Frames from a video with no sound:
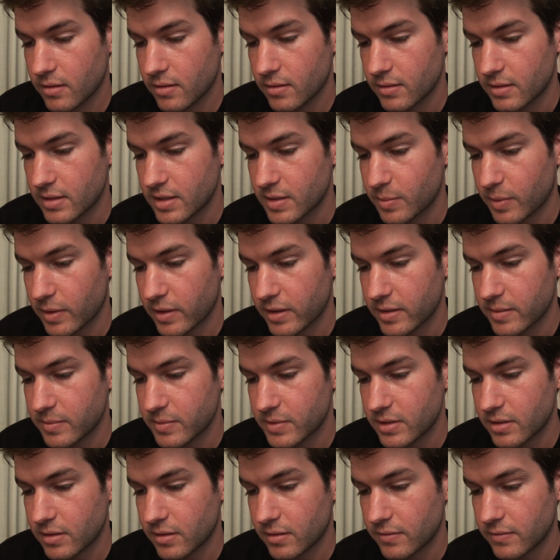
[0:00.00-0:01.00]
Despite
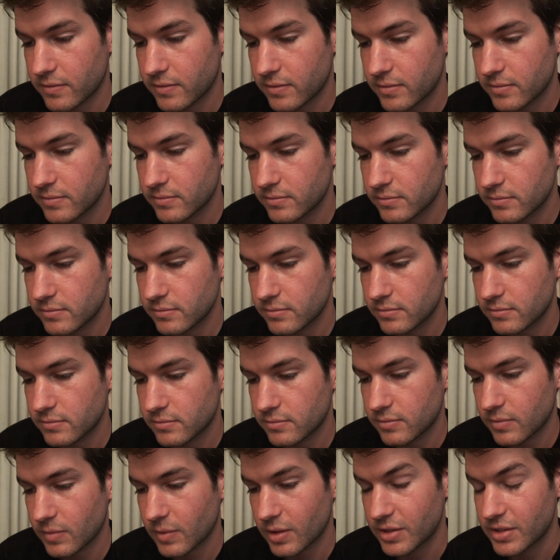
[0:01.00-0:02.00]
himself,
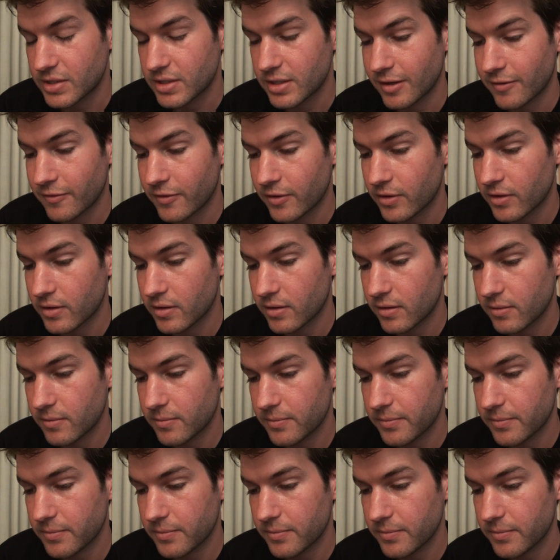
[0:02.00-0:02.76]
he shivered.